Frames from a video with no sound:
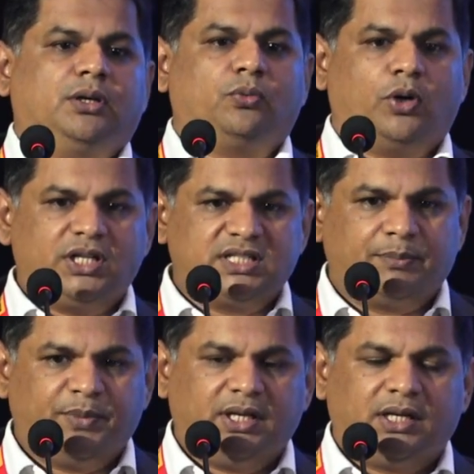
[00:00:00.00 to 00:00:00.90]
what is
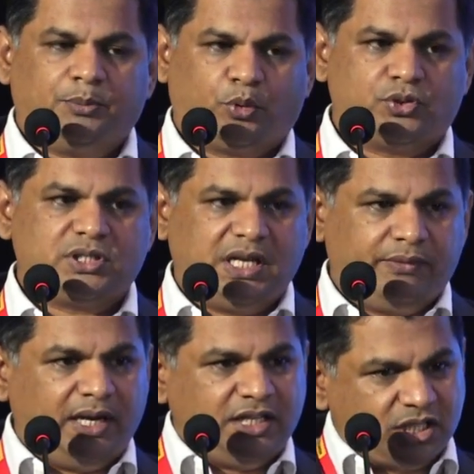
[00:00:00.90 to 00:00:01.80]
happening at a process
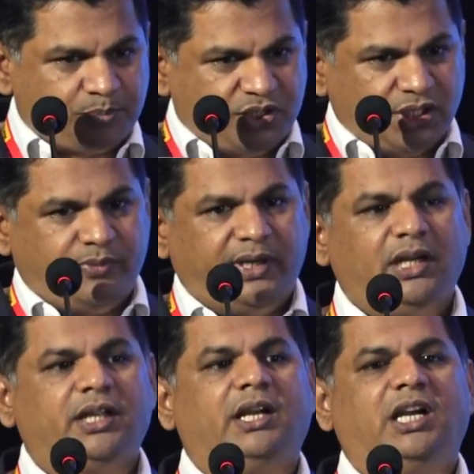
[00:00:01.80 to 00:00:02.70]
level and
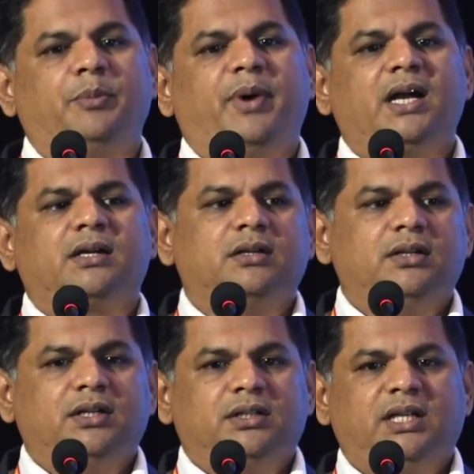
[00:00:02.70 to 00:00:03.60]
subsequently relate back
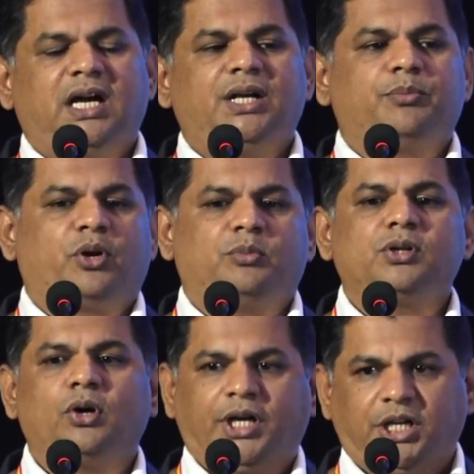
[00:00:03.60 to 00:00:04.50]
that from a
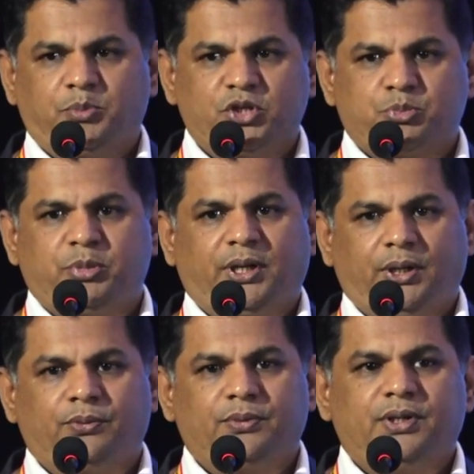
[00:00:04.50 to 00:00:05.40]
quality
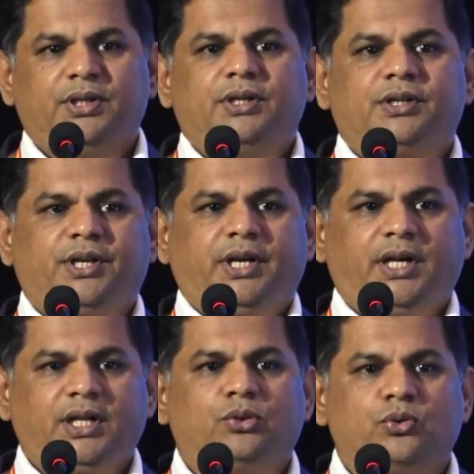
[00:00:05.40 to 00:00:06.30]
perspective,
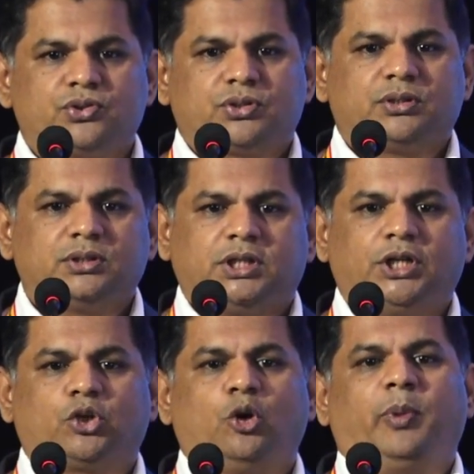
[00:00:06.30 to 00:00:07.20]
creating those
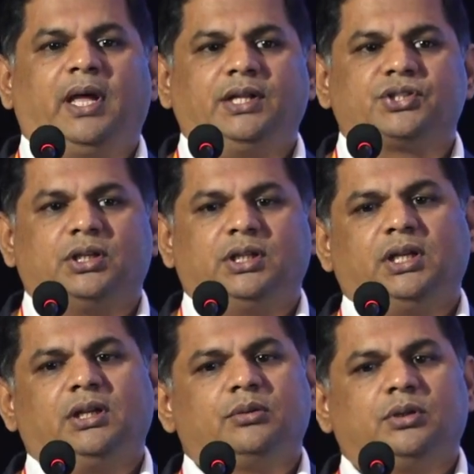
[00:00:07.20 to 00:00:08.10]
control plans and
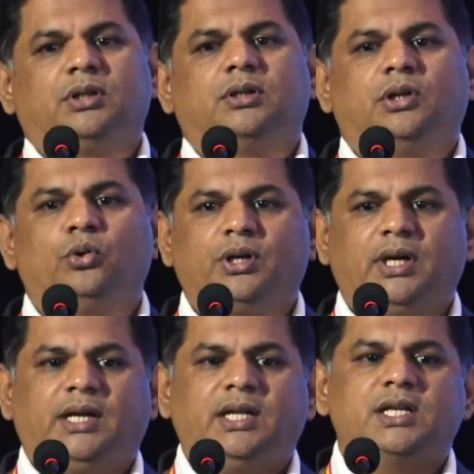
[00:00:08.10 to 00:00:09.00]
then looking
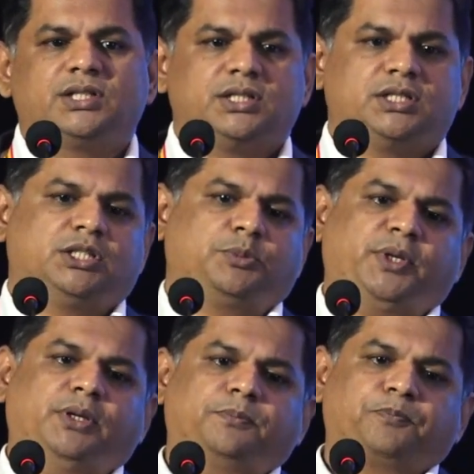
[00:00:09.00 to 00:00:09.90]
at the HCCP